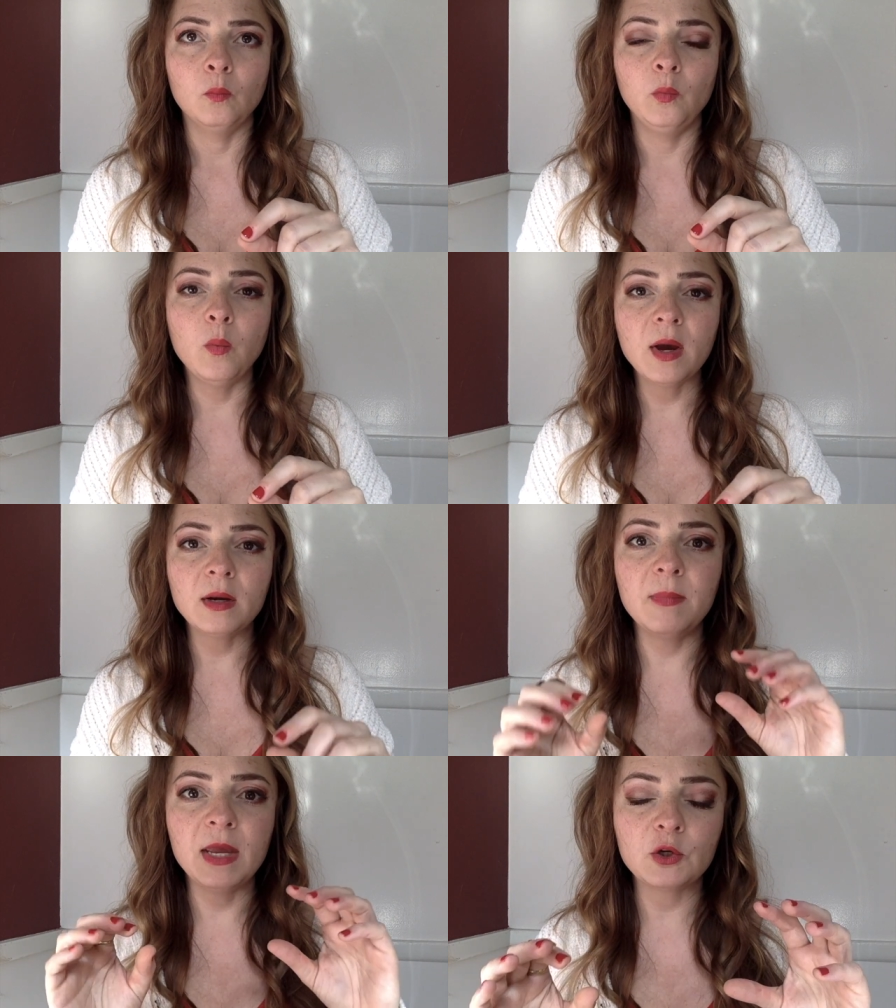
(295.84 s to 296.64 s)
We want
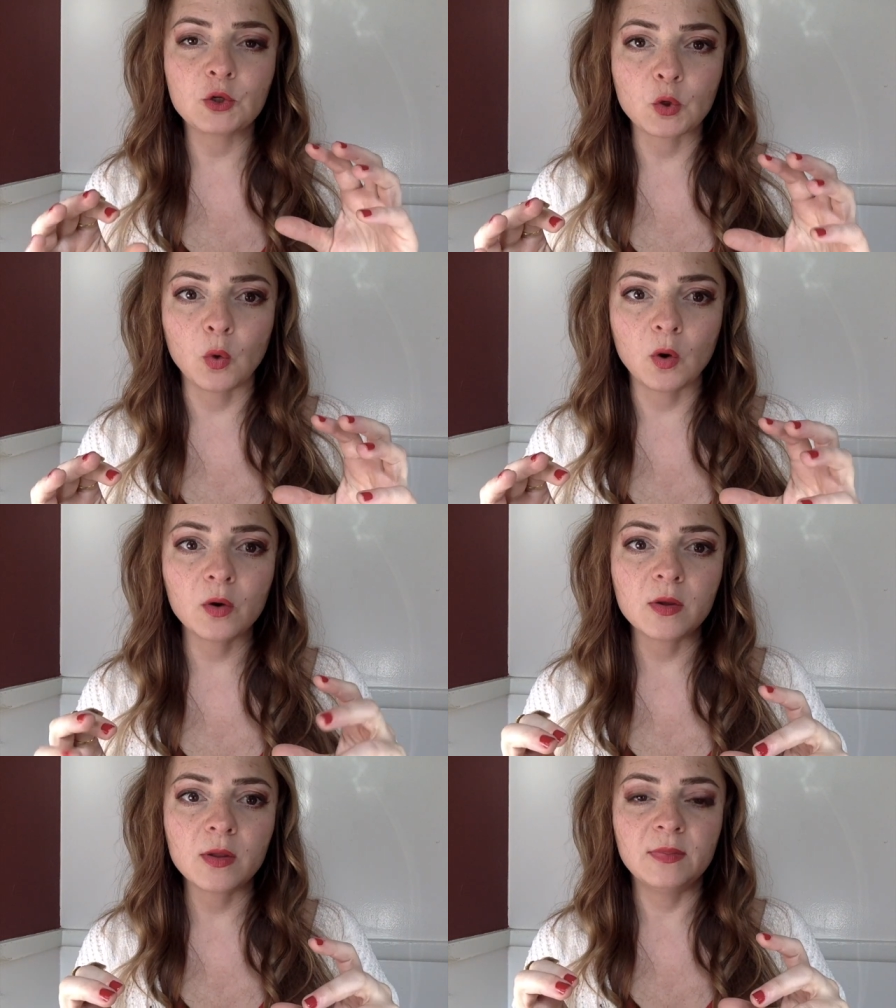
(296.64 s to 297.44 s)
to make
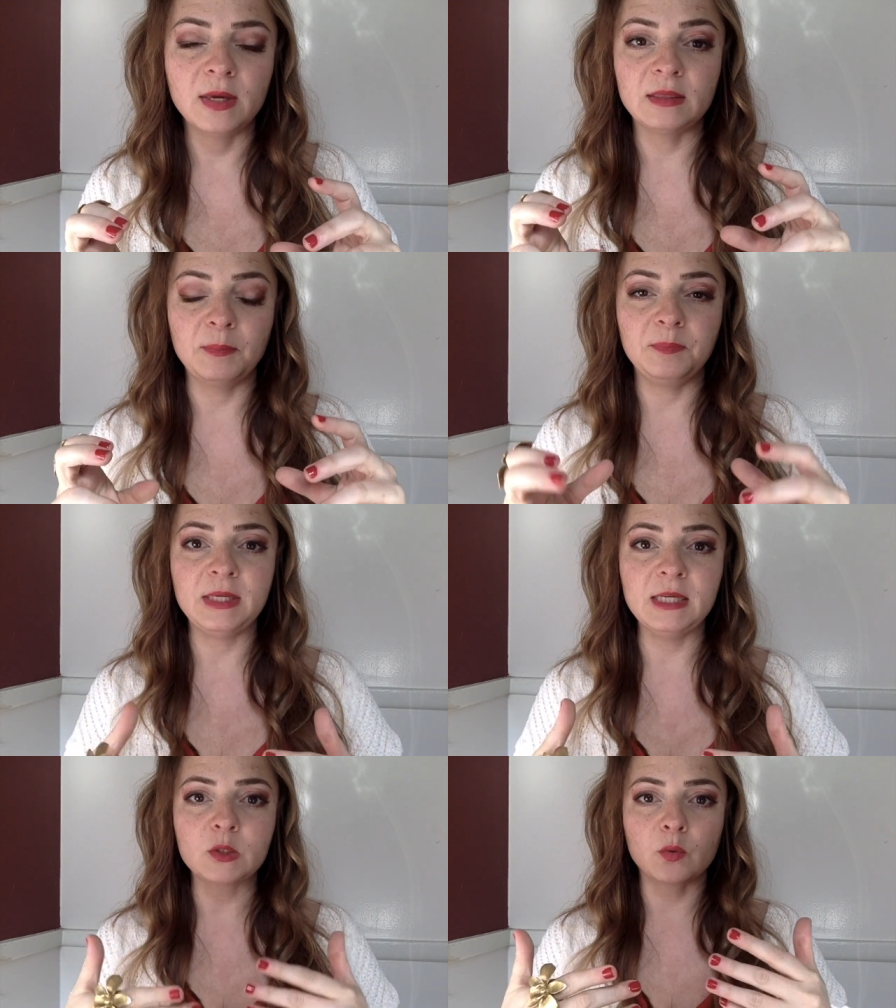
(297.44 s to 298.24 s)
sure that the
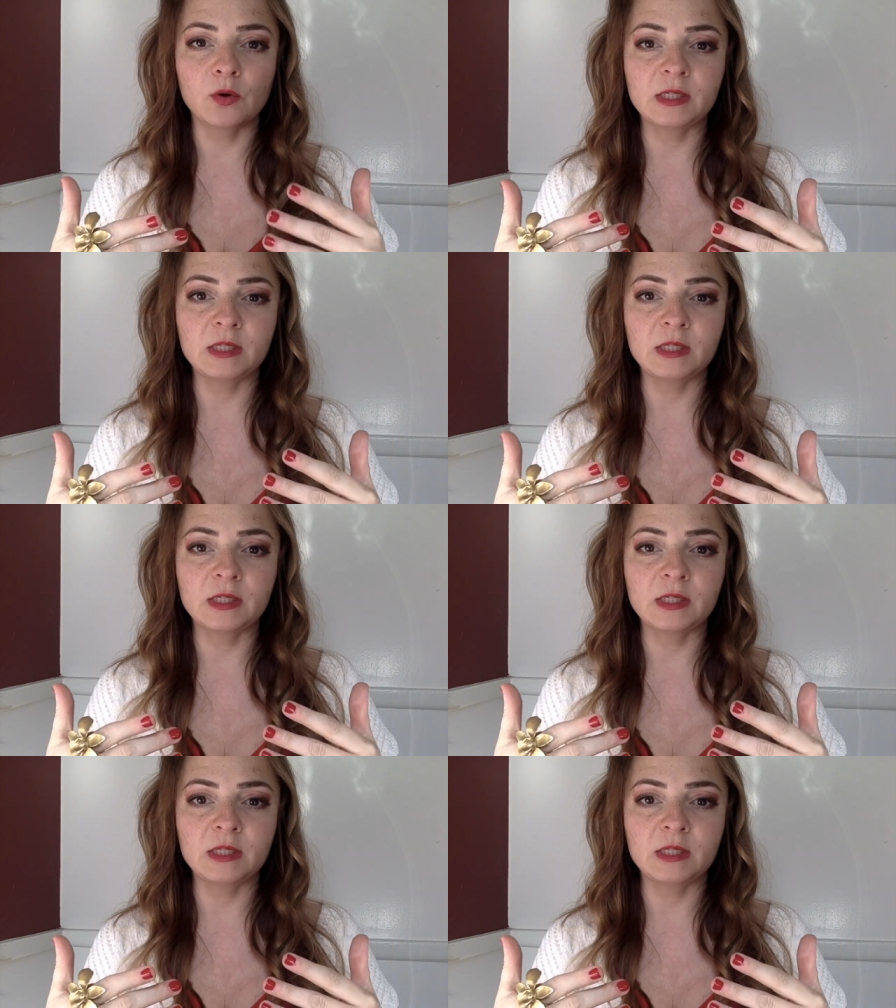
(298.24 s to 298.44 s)
peace we're